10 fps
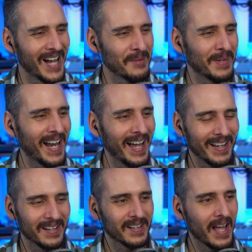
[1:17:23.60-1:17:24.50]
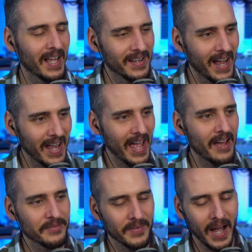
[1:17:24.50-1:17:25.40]
i mean I, I, I
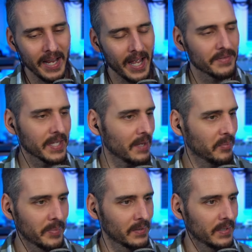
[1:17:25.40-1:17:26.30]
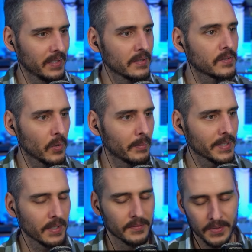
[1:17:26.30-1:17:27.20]
have i have the capability to do it
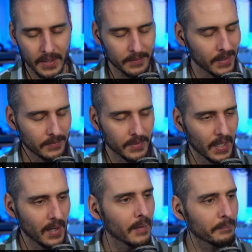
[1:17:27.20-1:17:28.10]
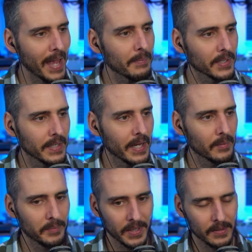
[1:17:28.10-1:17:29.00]
myself so I, am i'm babbling now
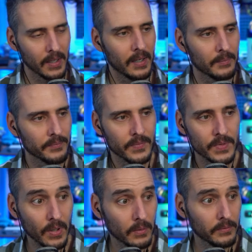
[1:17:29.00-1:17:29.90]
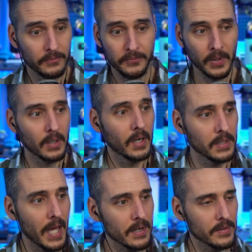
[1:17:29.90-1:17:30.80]
but um so for a
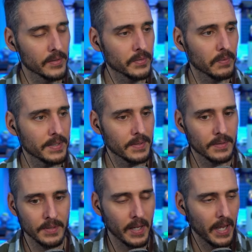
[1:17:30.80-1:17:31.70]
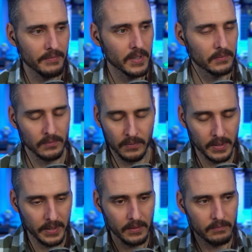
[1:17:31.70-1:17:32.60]
lot of those reasons i haven't
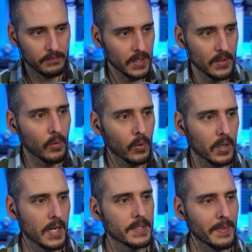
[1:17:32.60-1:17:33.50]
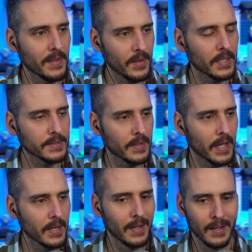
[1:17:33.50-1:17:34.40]
really you know organized my thoughts on
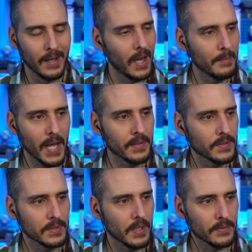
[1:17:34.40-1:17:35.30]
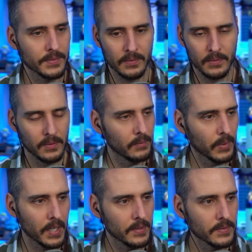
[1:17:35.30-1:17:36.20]
that i'm not using tunnels
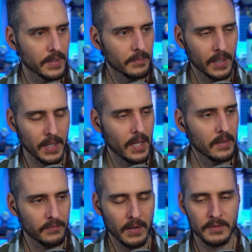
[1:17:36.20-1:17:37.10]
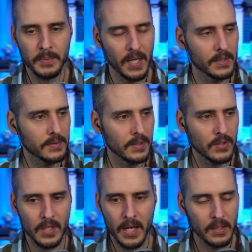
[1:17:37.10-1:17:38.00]
would i use them again if i was behind
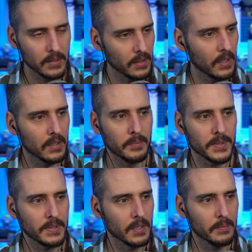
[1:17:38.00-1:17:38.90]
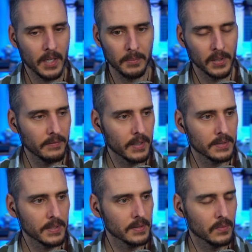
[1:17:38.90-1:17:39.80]
CGNAT yeah, 100% you better believe it
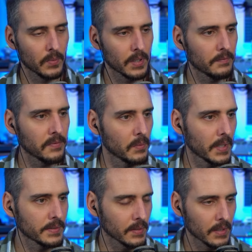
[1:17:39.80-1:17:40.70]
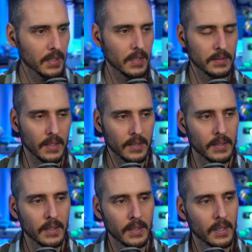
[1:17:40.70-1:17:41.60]
because that's one of the few ways i'm going to get it done
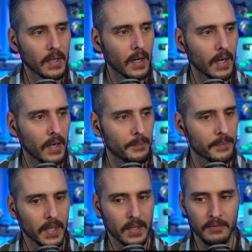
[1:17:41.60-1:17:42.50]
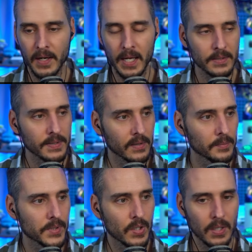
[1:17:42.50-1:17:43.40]
um, and if I had a single
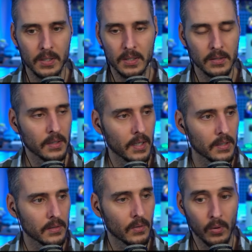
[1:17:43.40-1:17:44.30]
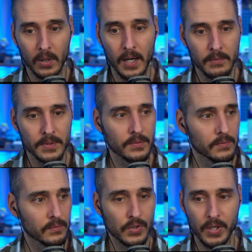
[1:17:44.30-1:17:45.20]
machine and and or I was
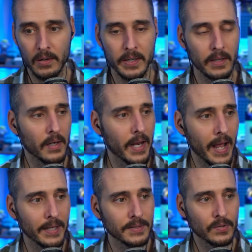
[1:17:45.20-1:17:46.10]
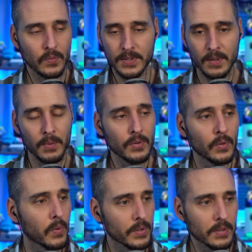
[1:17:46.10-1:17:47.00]
shared internet access with someone who
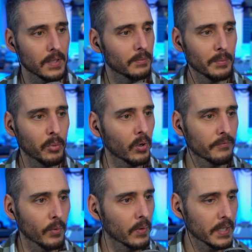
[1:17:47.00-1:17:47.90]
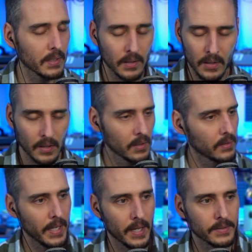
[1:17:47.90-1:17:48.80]
wouldn't give me port forwarding,
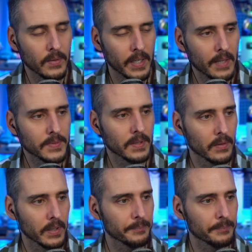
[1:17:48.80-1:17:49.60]
yeah, I do it absolutely.